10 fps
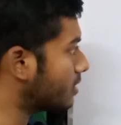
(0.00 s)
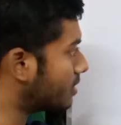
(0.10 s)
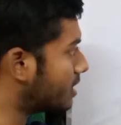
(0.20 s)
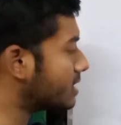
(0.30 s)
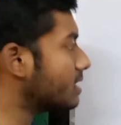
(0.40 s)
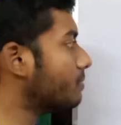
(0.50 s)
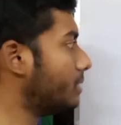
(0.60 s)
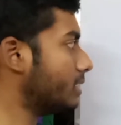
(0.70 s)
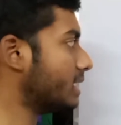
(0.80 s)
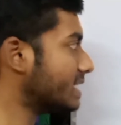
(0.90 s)
The
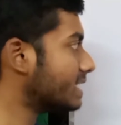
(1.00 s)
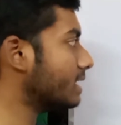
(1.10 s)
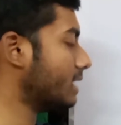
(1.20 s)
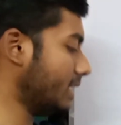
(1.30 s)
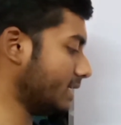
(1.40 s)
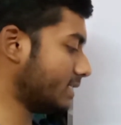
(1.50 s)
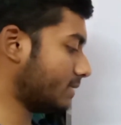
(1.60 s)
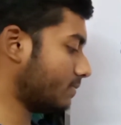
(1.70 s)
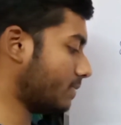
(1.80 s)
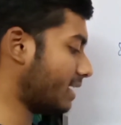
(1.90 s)
simple reason
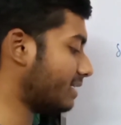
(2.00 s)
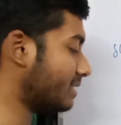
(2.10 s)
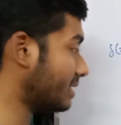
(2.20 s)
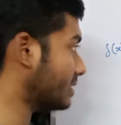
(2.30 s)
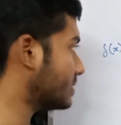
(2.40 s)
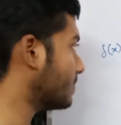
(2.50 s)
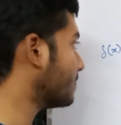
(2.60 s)
is behind this,